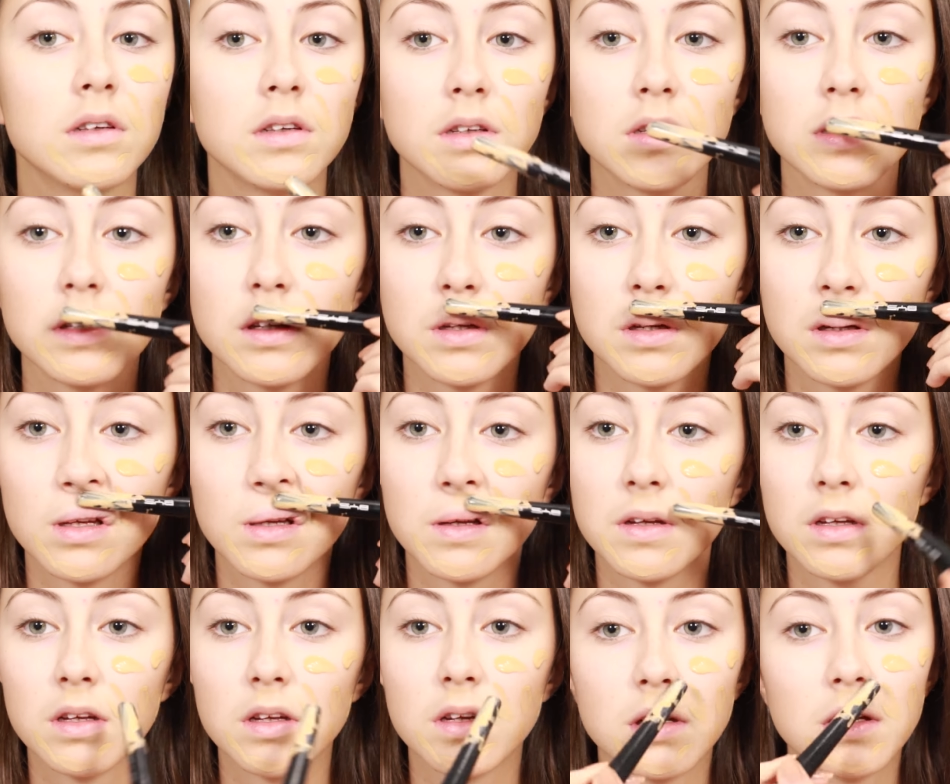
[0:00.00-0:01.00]

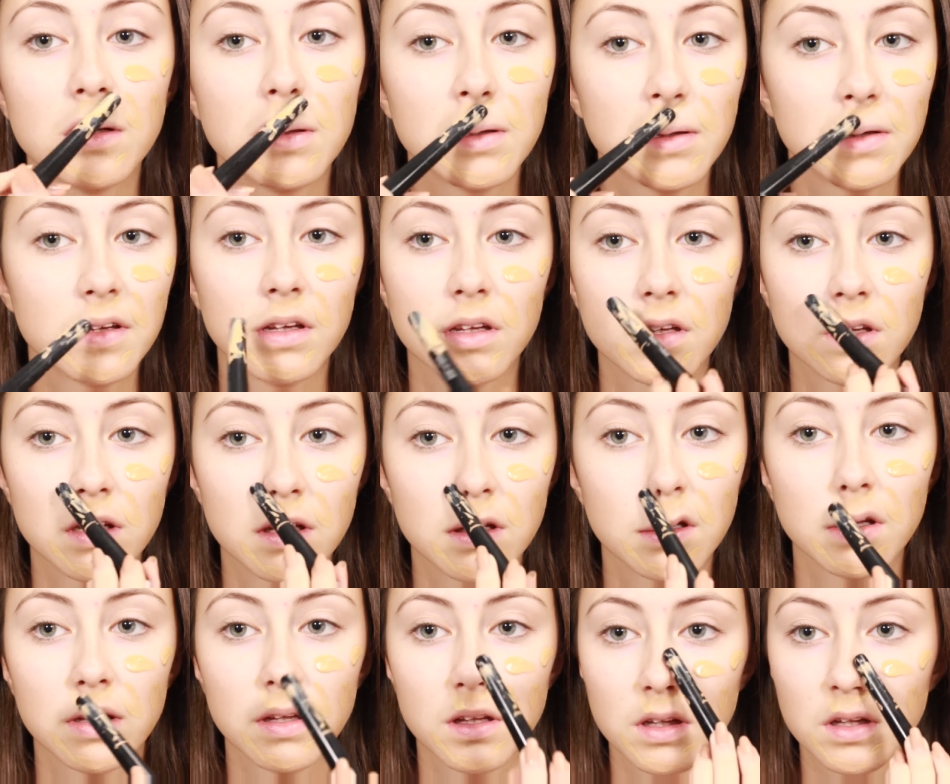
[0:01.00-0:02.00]
amazing, and even
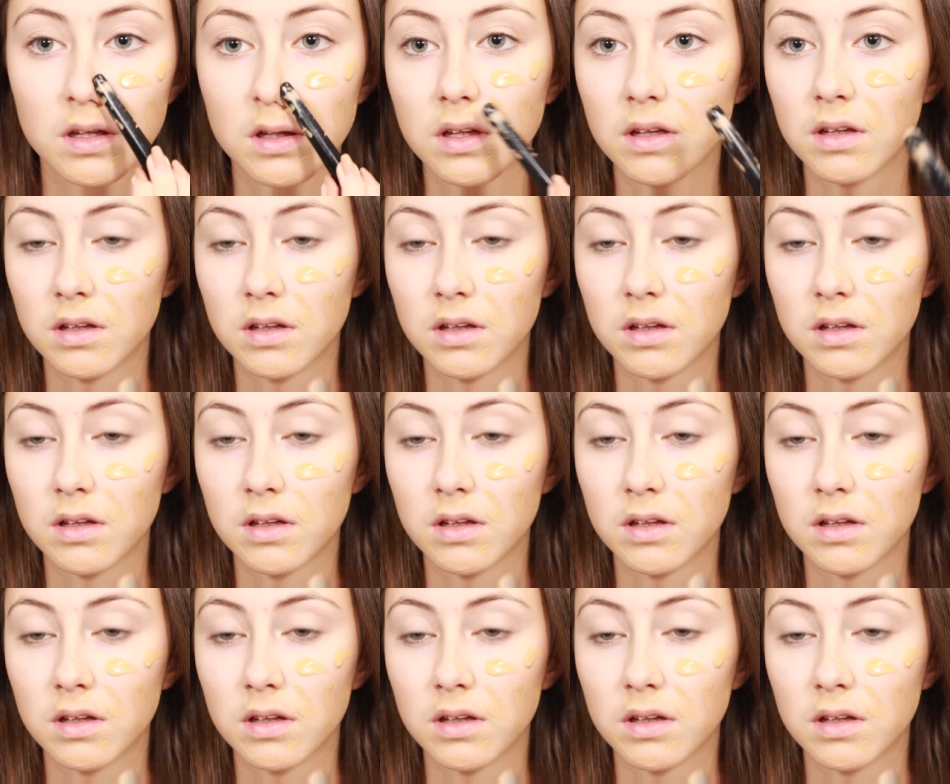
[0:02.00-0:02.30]
if I use